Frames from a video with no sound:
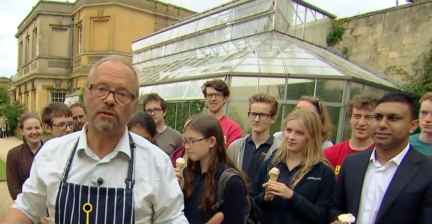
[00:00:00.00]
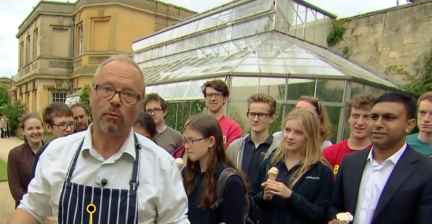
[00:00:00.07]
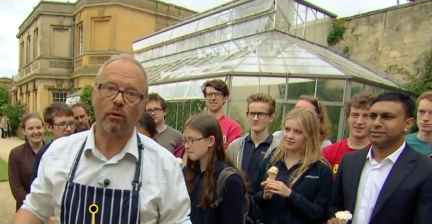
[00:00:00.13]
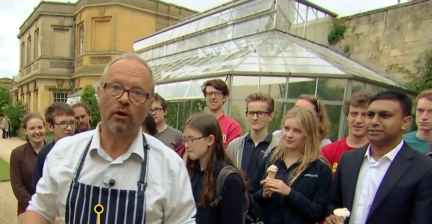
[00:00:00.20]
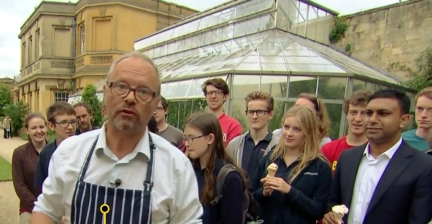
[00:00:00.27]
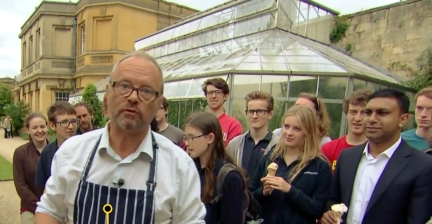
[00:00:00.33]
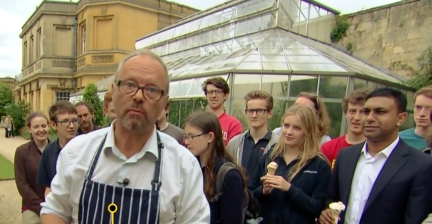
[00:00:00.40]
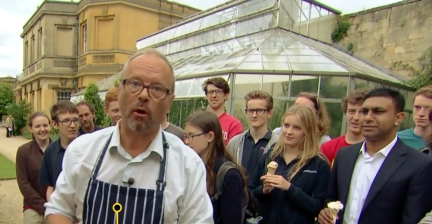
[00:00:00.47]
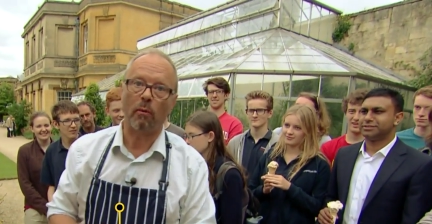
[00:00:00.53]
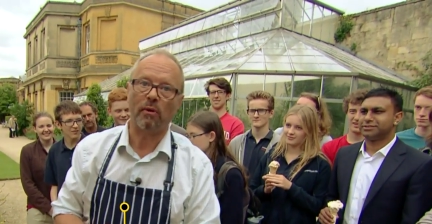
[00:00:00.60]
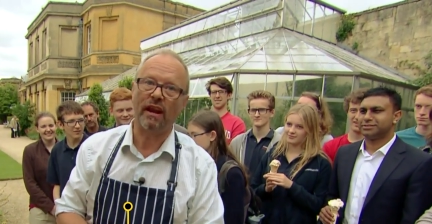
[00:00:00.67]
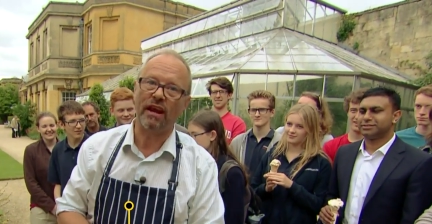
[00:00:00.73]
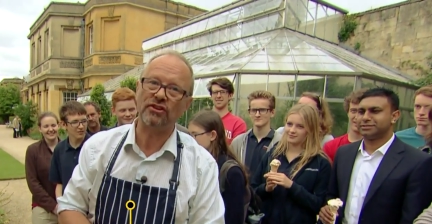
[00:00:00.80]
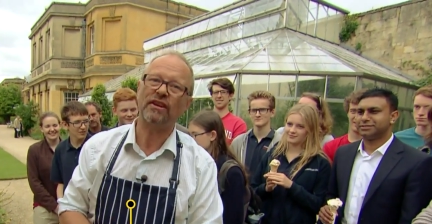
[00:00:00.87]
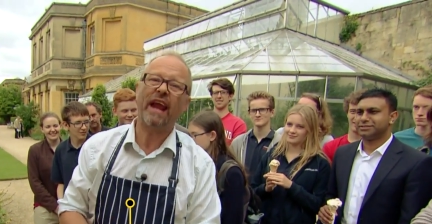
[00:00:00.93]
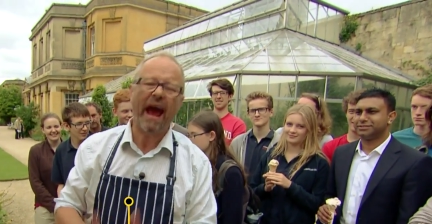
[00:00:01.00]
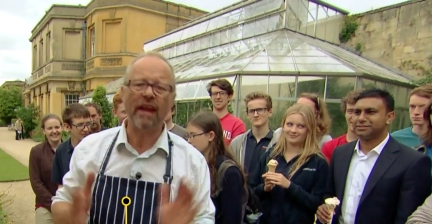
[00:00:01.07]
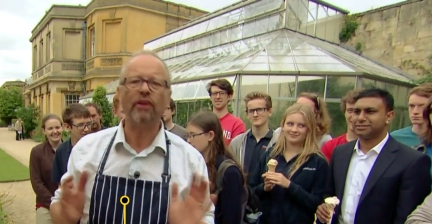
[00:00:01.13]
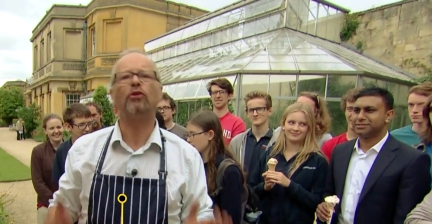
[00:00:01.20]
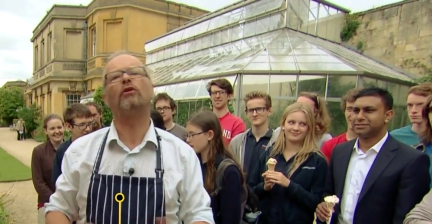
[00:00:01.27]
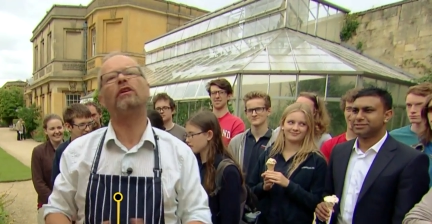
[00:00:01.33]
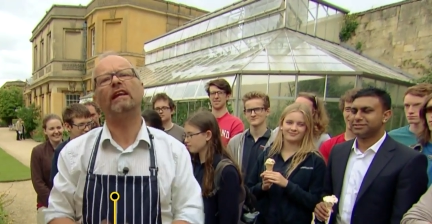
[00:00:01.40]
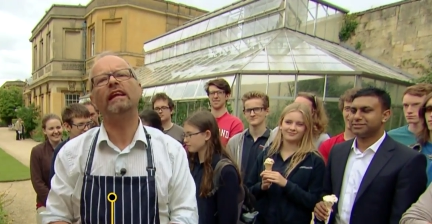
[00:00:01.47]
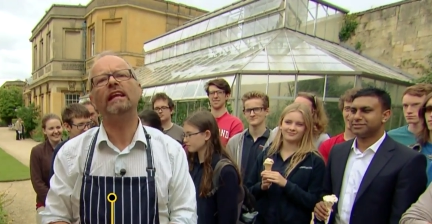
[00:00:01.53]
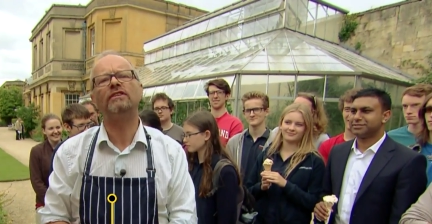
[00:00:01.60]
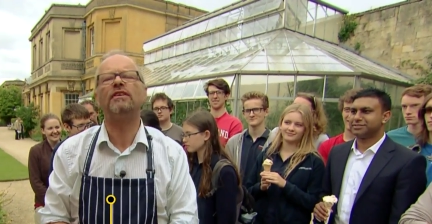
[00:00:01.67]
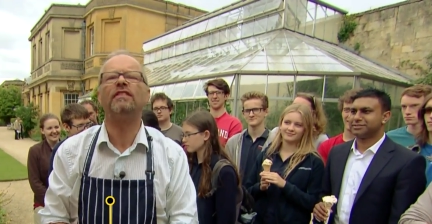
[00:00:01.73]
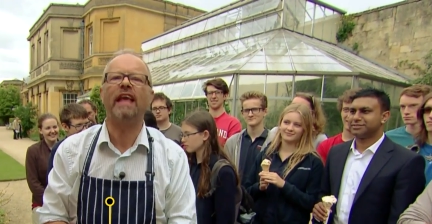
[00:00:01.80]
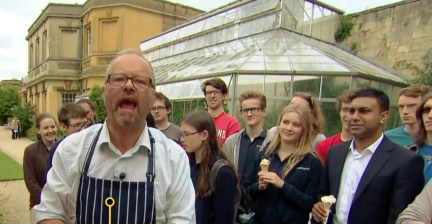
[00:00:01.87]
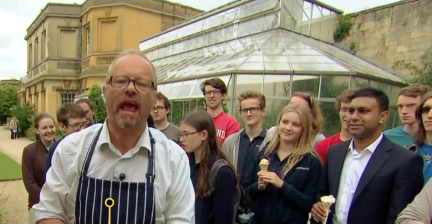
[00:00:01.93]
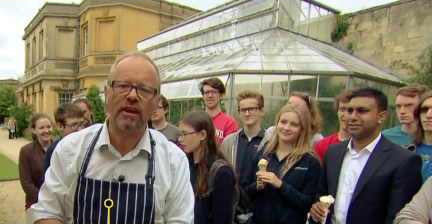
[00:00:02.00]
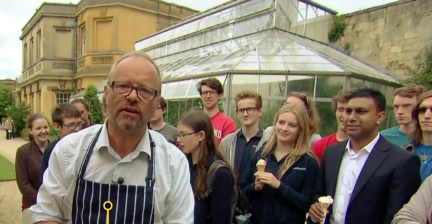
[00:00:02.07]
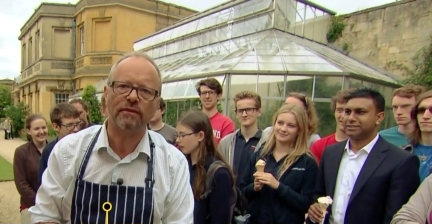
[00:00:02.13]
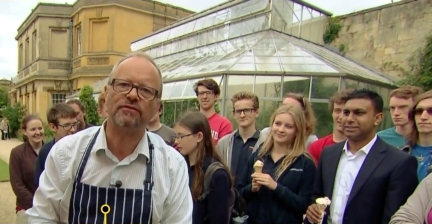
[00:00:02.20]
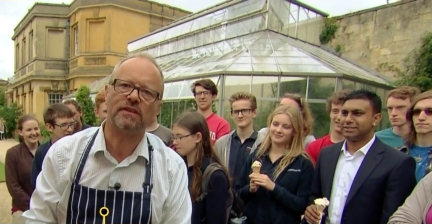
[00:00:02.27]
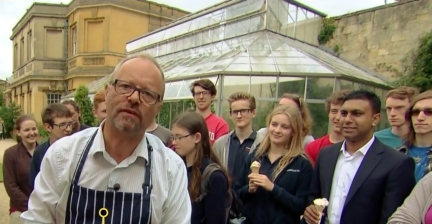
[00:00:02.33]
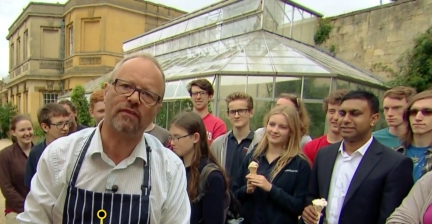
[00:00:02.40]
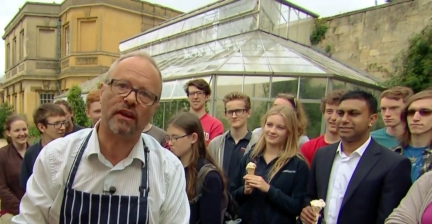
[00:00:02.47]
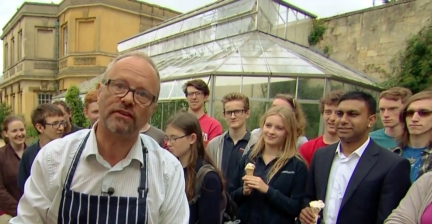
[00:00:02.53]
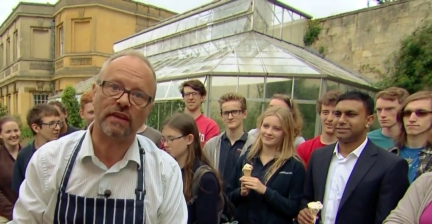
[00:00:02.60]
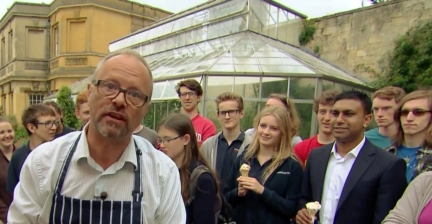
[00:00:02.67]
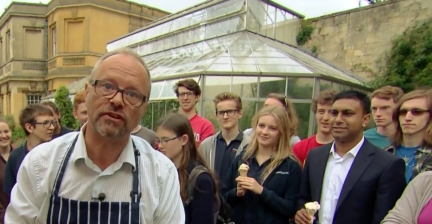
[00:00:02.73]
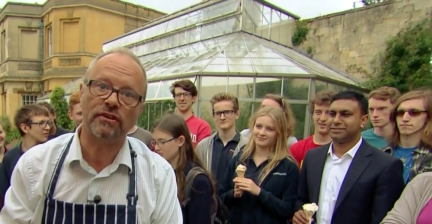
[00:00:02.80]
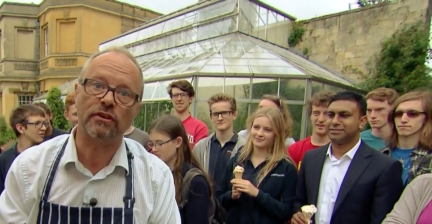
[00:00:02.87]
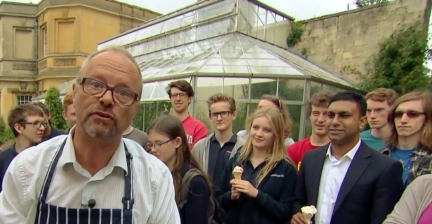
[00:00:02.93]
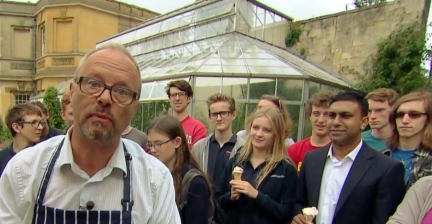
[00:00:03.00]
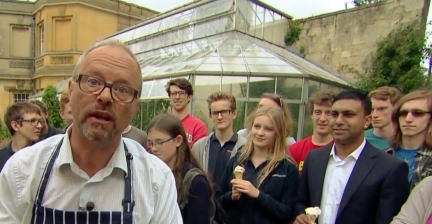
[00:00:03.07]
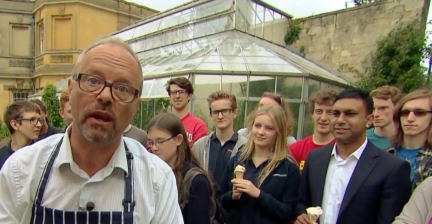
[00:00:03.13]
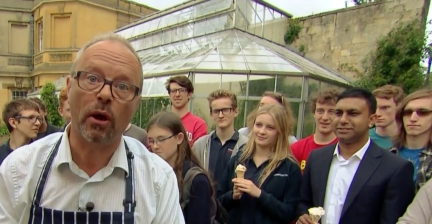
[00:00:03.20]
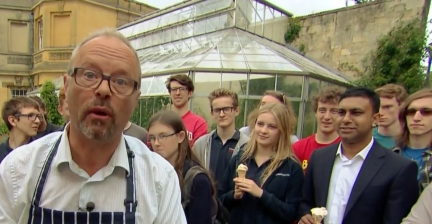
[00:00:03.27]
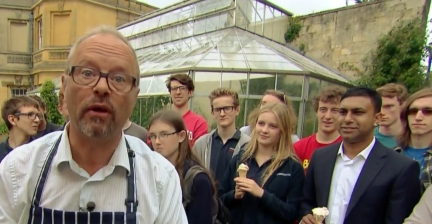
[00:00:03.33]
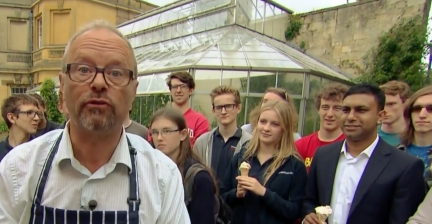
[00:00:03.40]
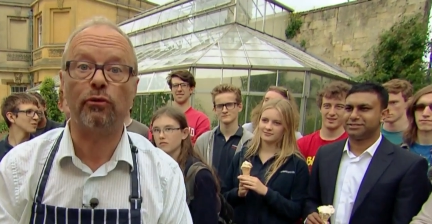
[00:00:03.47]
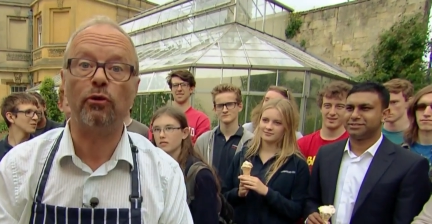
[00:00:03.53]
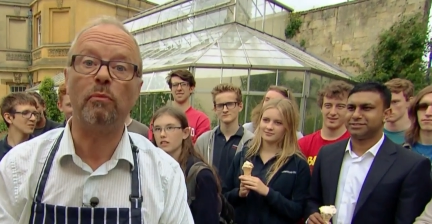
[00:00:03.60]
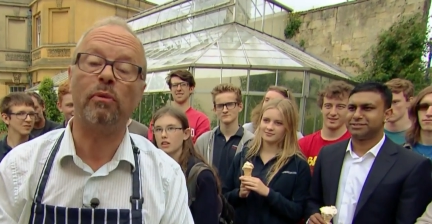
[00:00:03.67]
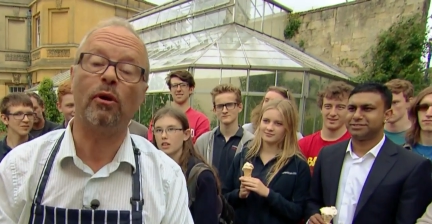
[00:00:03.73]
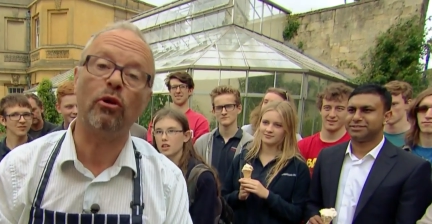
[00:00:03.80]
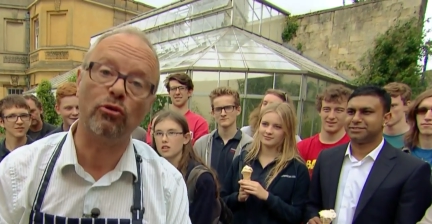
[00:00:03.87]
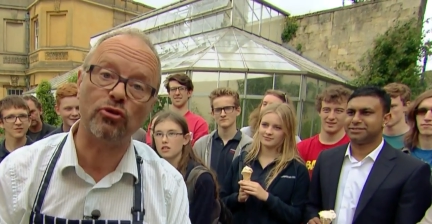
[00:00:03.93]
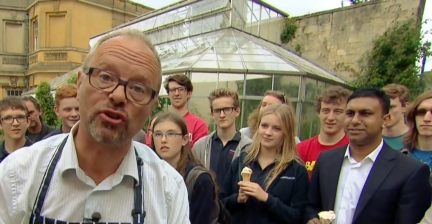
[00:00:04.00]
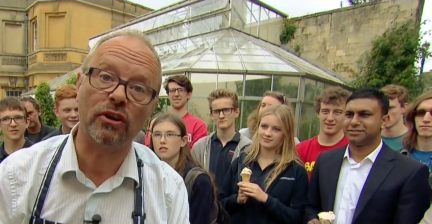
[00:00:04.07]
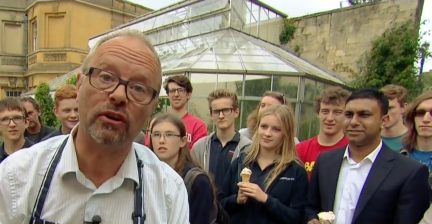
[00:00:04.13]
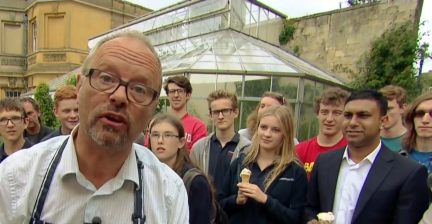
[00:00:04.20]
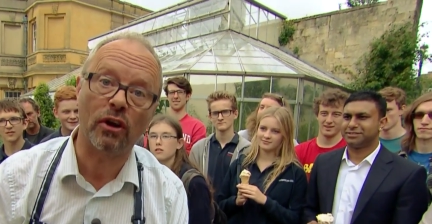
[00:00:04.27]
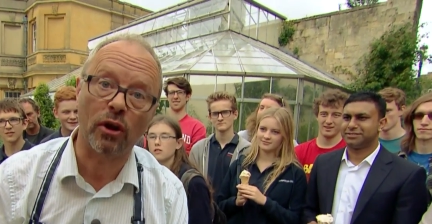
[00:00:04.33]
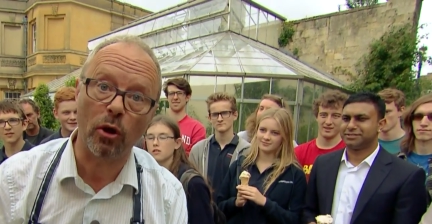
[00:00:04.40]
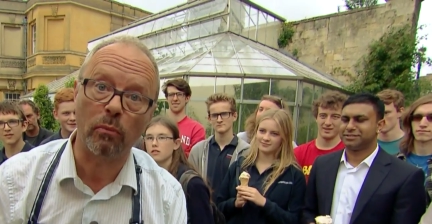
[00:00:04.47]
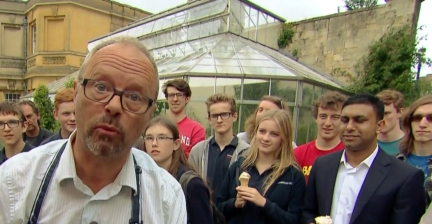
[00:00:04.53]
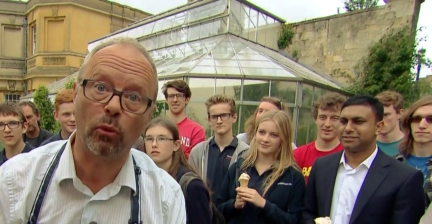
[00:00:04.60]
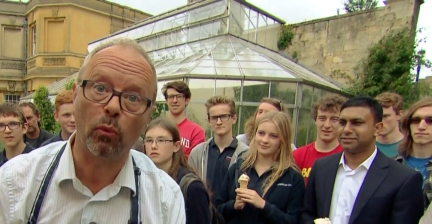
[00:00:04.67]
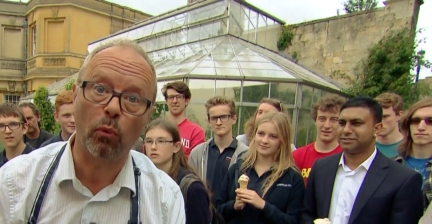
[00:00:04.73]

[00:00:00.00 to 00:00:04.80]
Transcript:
Speaker 1: the world's population, and could lead to the end of civilization as we know it through pollution and global